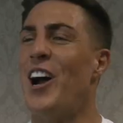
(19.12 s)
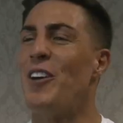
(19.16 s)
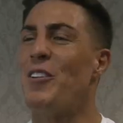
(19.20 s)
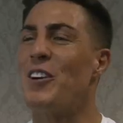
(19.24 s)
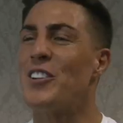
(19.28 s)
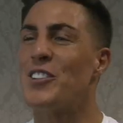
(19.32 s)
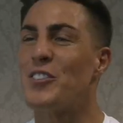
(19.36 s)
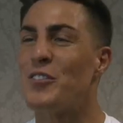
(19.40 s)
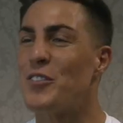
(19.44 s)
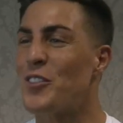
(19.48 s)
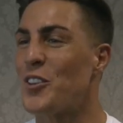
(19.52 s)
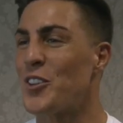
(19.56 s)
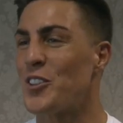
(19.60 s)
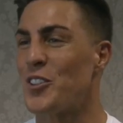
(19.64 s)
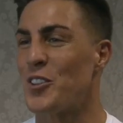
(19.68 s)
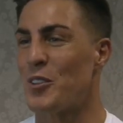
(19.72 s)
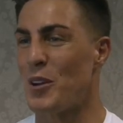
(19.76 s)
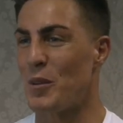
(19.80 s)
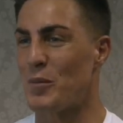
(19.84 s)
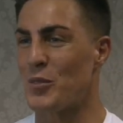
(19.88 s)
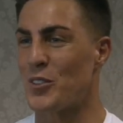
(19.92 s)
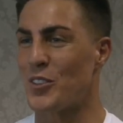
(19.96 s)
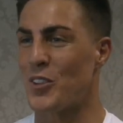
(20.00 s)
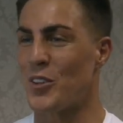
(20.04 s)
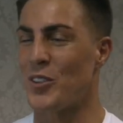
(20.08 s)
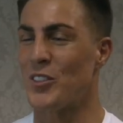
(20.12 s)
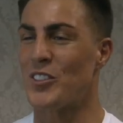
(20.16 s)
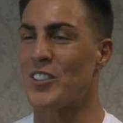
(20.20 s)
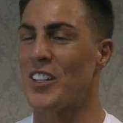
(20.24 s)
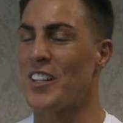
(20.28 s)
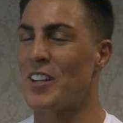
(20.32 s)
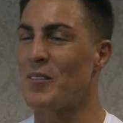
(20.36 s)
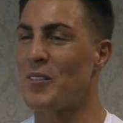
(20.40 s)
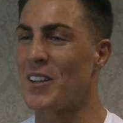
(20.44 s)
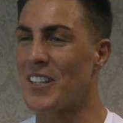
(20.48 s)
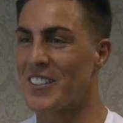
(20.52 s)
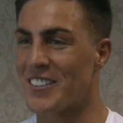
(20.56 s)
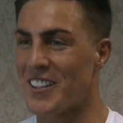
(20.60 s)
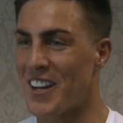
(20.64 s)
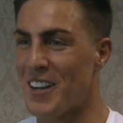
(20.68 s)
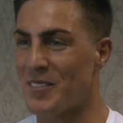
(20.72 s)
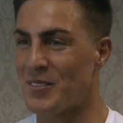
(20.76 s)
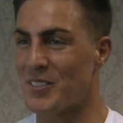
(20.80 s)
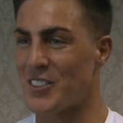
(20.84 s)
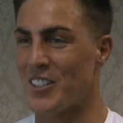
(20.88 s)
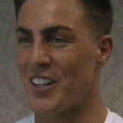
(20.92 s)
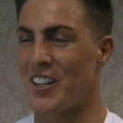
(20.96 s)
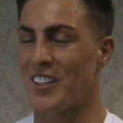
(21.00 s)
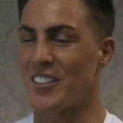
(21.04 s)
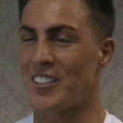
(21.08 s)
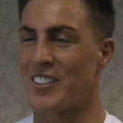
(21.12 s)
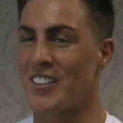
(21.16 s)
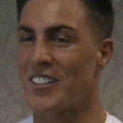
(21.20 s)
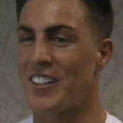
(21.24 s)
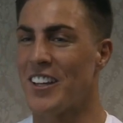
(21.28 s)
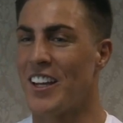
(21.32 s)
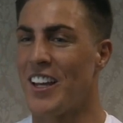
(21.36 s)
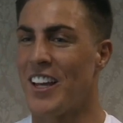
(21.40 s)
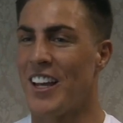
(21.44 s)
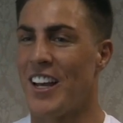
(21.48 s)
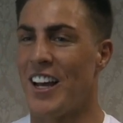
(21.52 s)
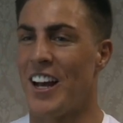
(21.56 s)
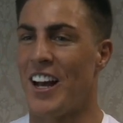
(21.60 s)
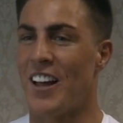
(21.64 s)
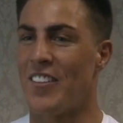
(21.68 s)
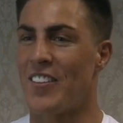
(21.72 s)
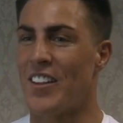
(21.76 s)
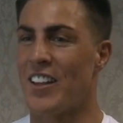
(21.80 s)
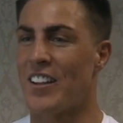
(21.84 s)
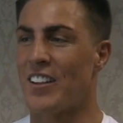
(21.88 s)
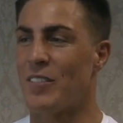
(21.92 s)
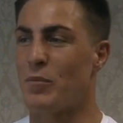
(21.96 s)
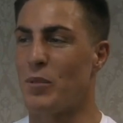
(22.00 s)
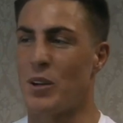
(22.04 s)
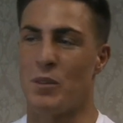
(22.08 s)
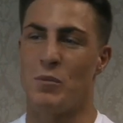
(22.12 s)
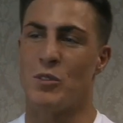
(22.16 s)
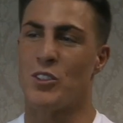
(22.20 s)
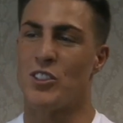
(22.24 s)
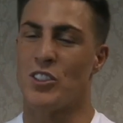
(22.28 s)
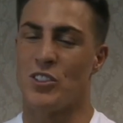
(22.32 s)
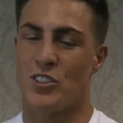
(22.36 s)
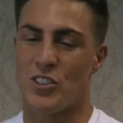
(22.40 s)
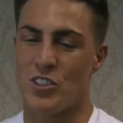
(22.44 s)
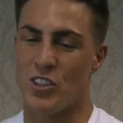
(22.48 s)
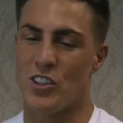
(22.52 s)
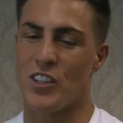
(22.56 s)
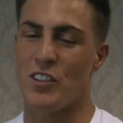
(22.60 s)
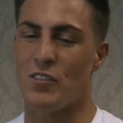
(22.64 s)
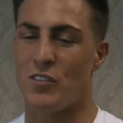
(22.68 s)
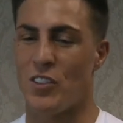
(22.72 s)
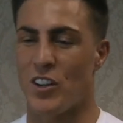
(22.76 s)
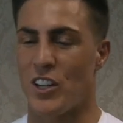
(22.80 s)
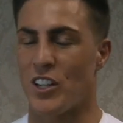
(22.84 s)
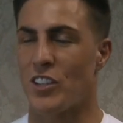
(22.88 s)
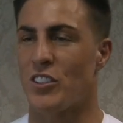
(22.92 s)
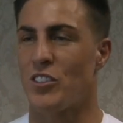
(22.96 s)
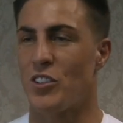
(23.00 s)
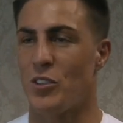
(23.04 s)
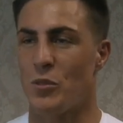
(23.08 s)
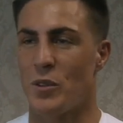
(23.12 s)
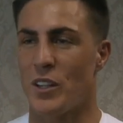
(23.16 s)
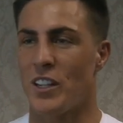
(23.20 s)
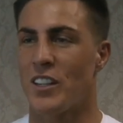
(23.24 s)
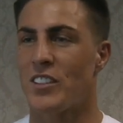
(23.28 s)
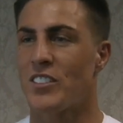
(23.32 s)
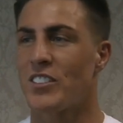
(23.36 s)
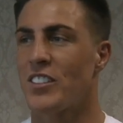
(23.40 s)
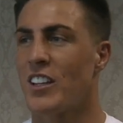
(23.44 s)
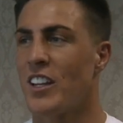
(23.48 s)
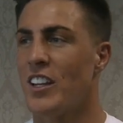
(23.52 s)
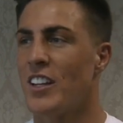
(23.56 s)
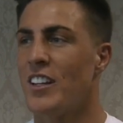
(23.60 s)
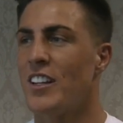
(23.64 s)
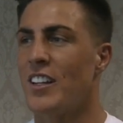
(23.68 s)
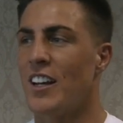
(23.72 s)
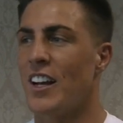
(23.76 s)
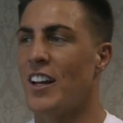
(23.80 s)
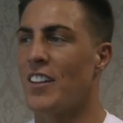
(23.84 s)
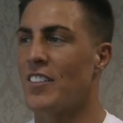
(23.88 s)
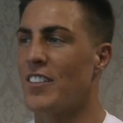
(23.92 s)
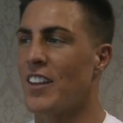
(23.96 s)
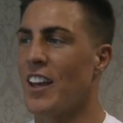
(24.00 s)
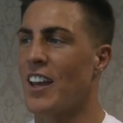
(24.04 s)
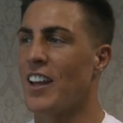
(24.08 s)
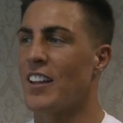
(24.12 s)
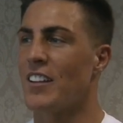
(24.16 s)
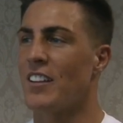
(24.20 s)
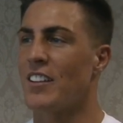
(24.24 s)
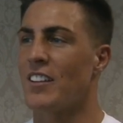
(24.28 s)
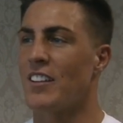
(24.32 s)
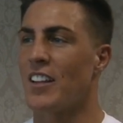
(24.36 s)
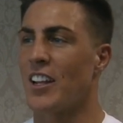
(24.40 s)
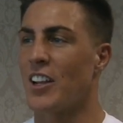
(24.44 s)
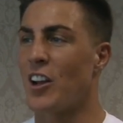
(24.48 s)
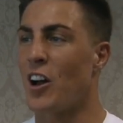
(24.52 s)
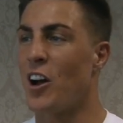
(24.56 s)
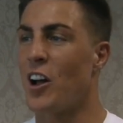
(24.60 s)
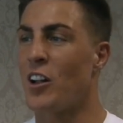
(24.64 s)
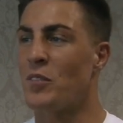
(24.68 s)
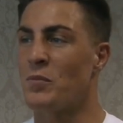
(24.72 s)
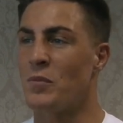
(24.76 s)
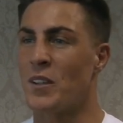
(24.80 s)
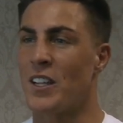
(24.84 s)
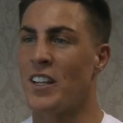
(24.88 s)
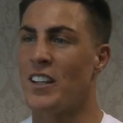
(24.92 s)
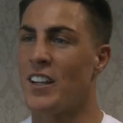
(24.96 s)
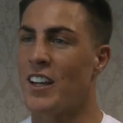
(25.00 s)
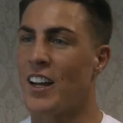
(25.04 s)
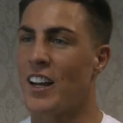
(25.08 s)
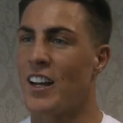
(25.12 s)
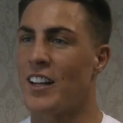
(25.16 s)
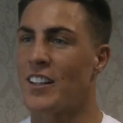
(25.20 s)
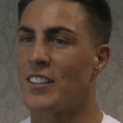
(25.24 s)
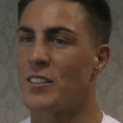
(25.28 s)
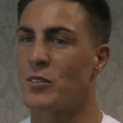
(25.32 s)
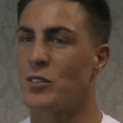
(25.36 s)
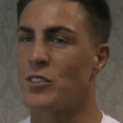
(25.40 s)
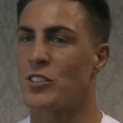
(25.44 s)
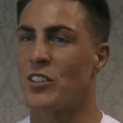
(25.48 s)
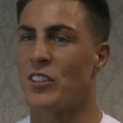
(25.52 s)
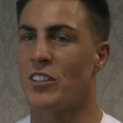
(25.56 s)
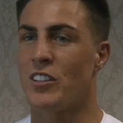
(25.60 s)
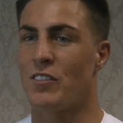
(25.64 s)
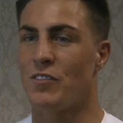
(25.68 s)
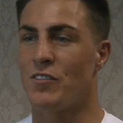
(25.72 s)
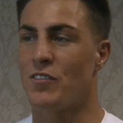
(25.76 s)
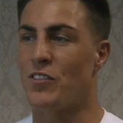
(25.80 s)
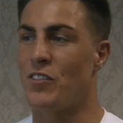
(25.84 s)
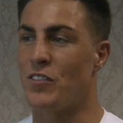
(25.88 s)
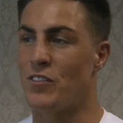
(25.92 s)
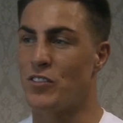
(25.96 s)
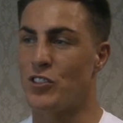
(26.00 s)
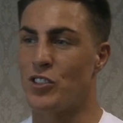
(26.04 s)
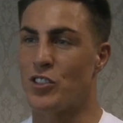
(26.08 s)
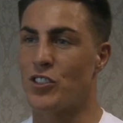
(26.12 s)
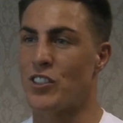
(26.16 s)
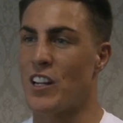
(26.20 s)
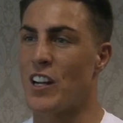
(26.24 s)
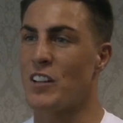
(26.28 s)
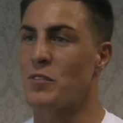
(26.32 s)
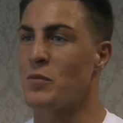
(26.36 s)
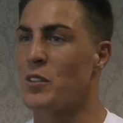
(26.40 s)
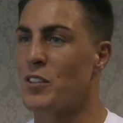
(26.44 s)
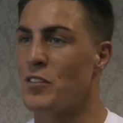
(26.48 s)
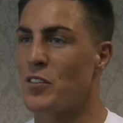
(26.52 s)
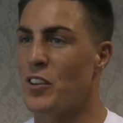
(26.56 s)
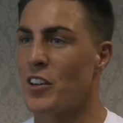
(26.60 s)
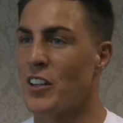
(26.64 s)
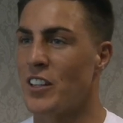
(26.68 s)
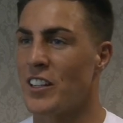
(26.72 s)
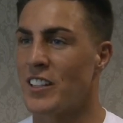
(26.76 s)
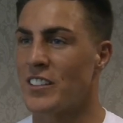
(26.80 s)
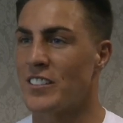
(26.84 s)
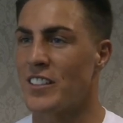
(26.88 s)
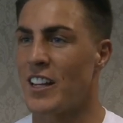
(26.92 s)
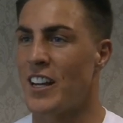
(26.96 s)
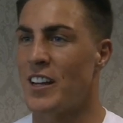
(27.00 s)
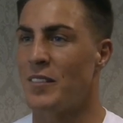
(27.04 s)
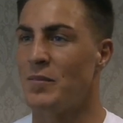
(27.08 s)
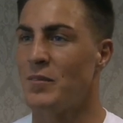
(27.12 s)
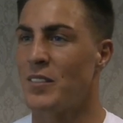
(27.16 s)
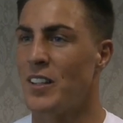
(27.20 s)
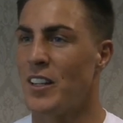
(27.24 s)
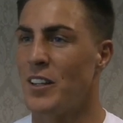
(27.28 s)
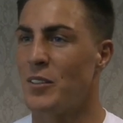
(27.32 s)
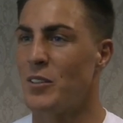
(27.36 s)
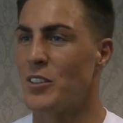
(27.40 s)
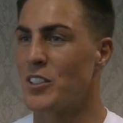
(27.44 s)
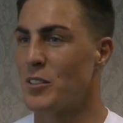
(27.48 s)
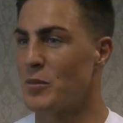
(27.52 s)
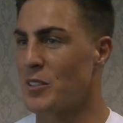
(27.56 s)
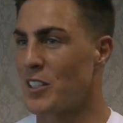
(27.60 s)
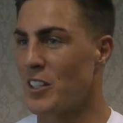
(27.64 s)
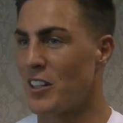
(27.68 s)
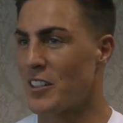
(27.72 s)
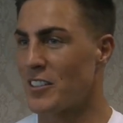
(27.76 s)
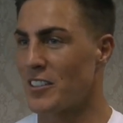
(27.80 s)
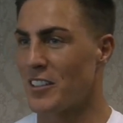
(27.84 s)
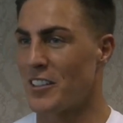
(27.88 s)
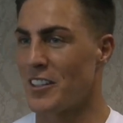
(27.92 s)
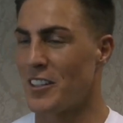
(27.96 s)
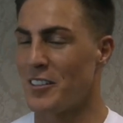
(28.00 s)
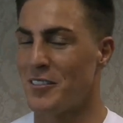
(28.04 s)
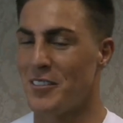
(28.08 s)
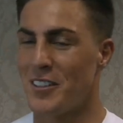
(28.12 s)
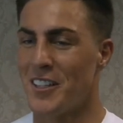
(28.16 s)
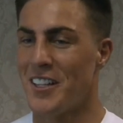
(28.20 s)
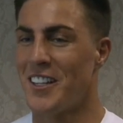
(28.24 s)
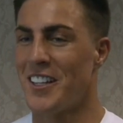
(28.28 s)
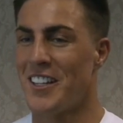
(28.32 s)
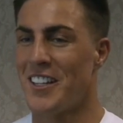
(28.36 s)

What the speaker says: I watched the first two episodes and then my exam started, and then pretty much I was studying for like 2 weeks. And then they called me, and it was just after my final exam, which I'm a doctor now.